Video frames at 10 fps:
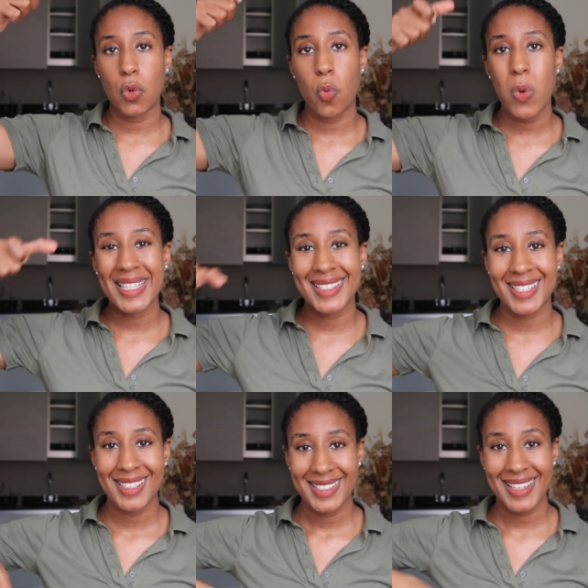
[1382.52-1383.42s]
the
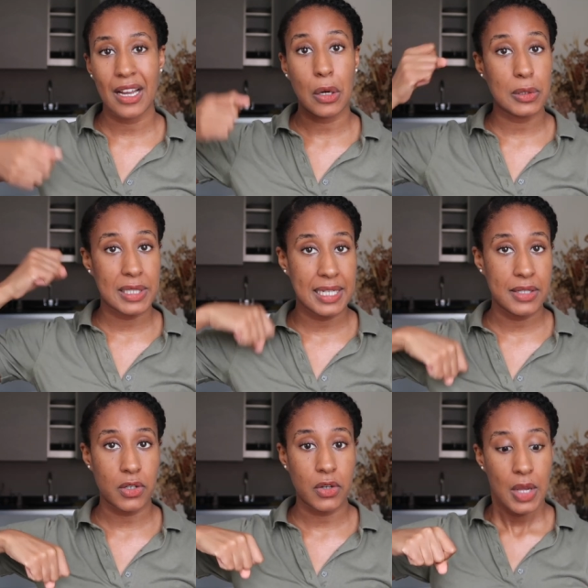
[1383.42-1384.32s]
wet Tangle
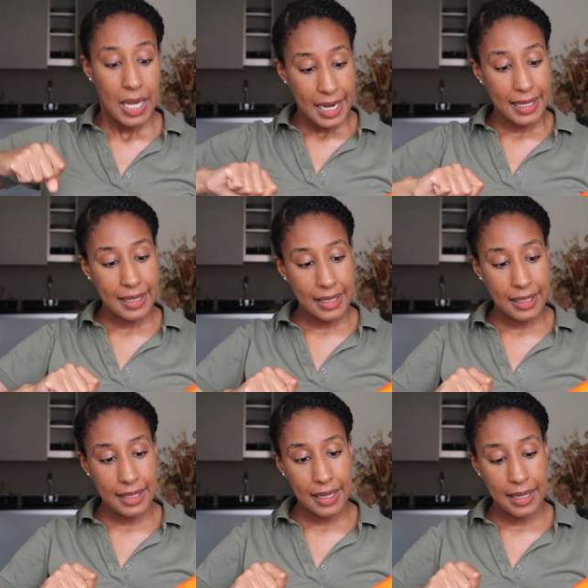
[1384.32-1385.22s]
teaser. And
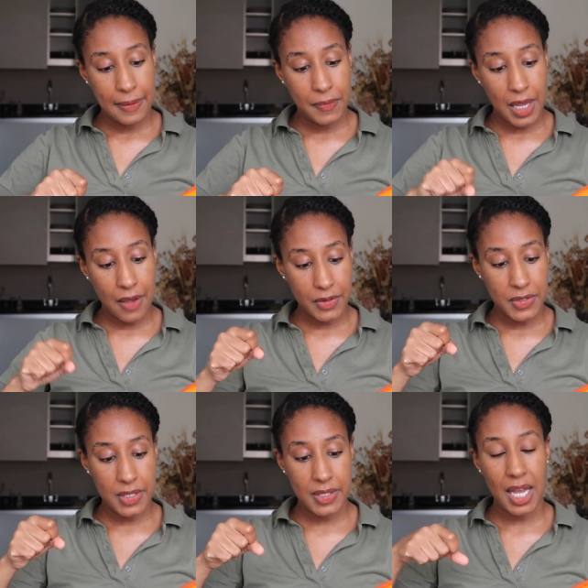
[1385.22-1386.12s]
I, ever
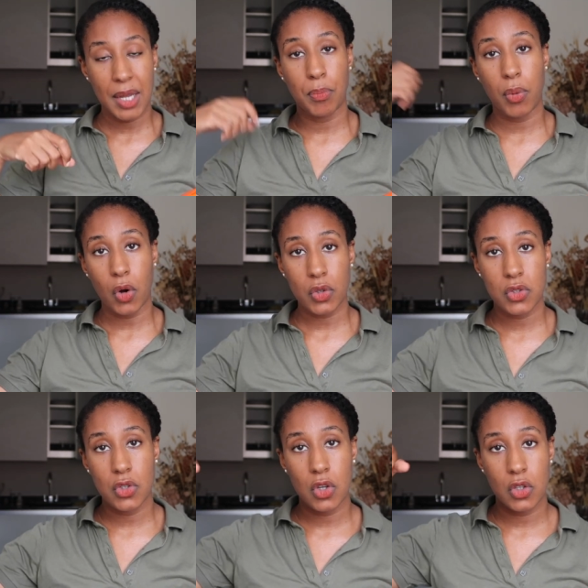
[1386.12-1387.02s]
since I
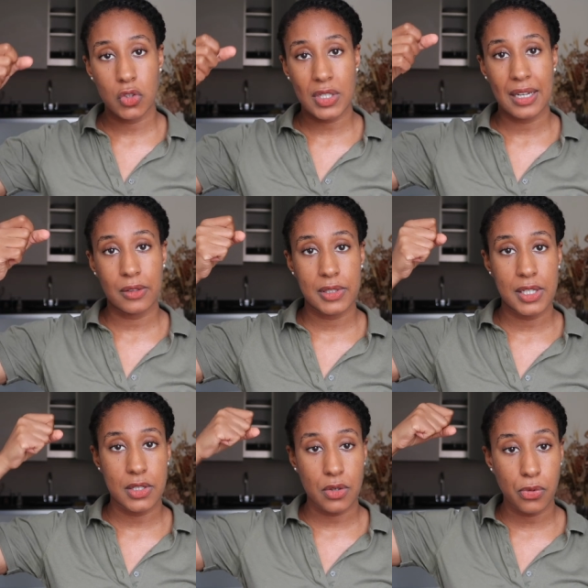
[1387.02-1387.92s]
bought the Tangle
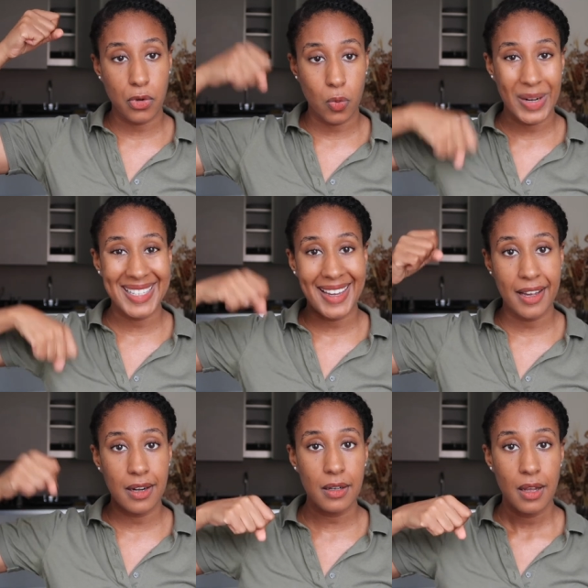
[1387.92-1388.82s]
teaser for wet
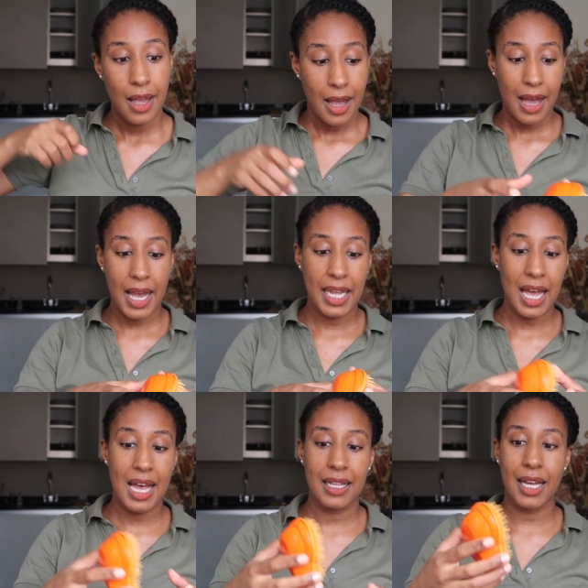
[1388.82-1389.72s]
hair,
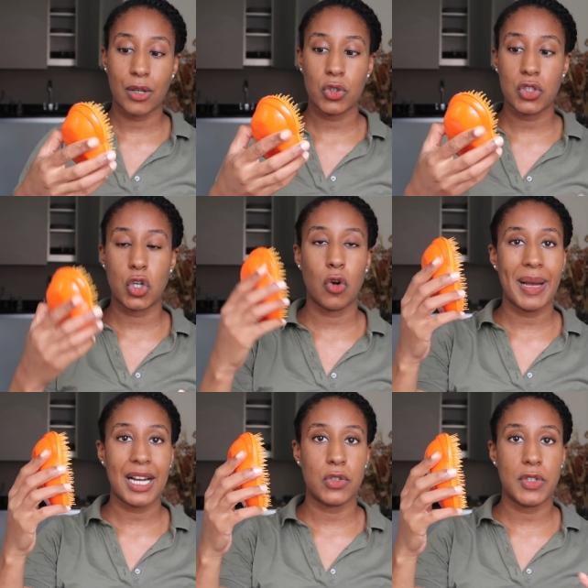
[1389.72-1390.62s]
I couldn't go
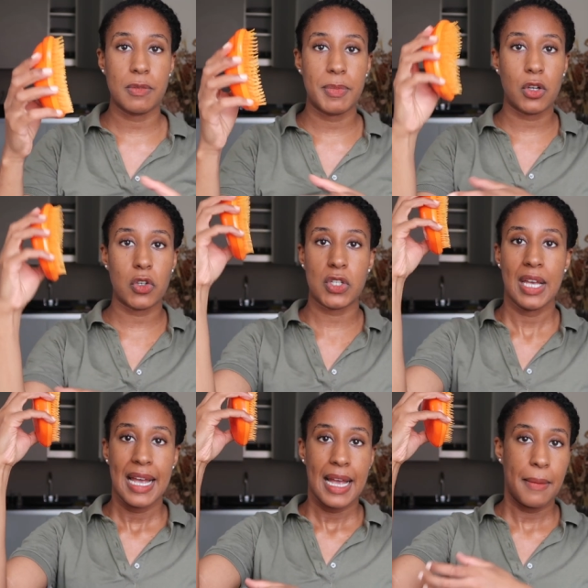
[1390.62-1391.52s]
back to this
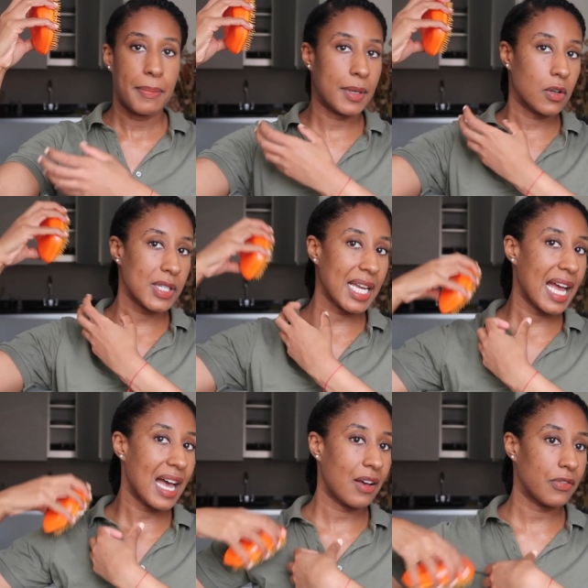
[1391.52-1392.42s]
because I
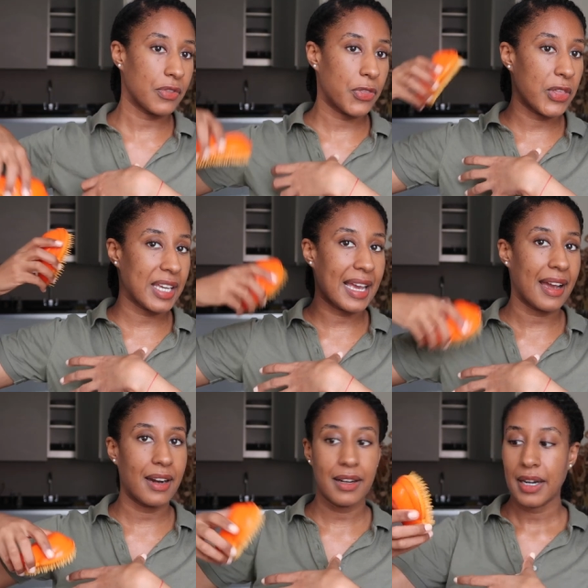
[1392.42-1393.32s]
have thick
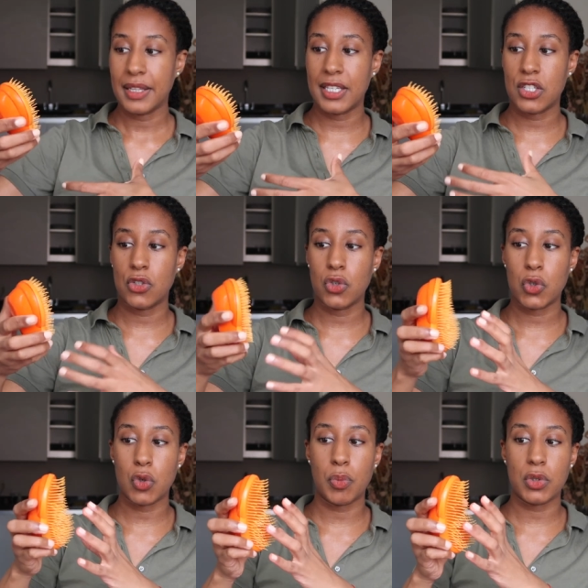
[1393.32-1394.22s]
hair. This
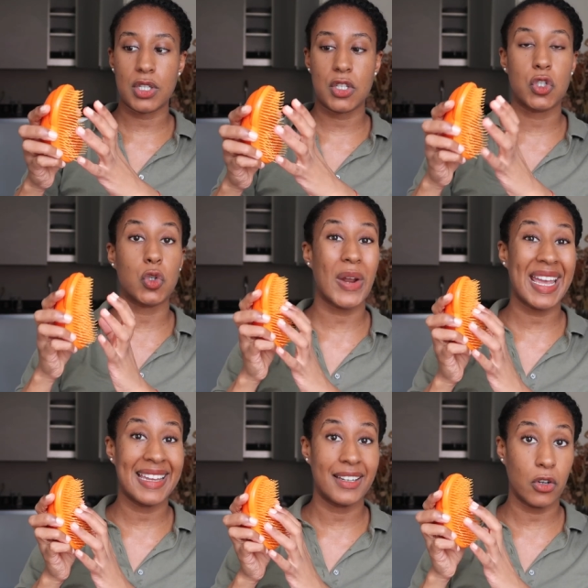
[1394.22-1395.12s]
used to put a
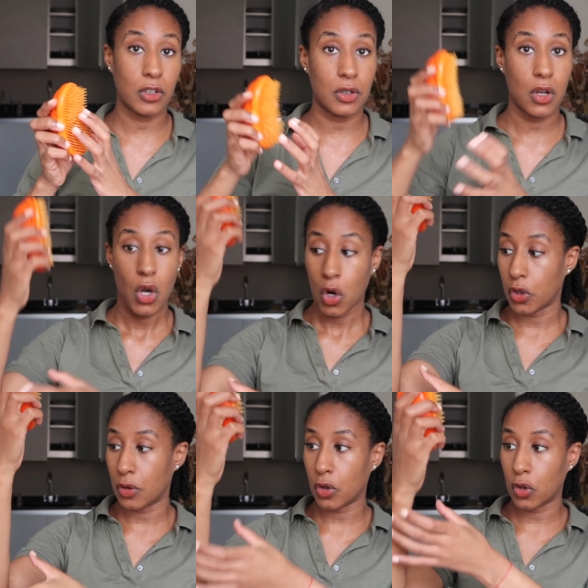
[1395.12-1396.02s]
strain on
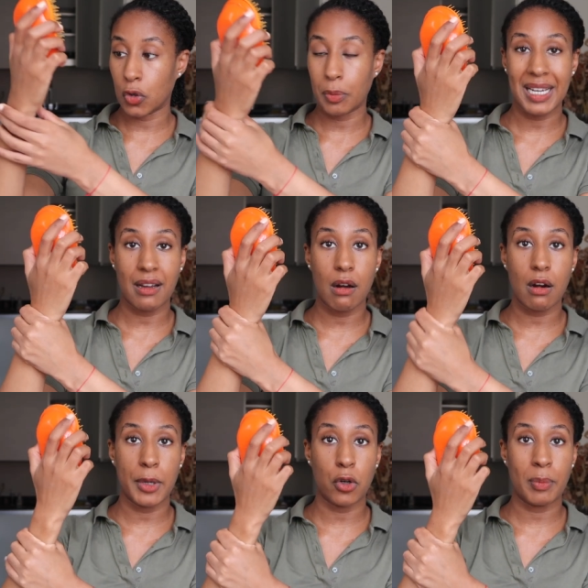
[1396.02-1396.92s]
my
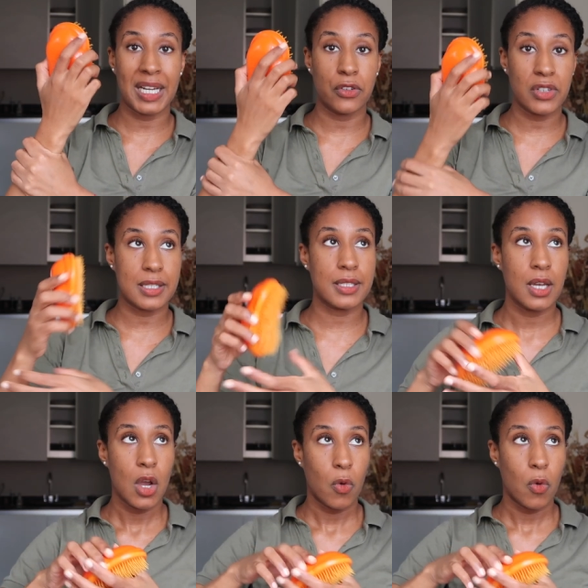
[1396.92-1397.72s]
arm and on my wrist,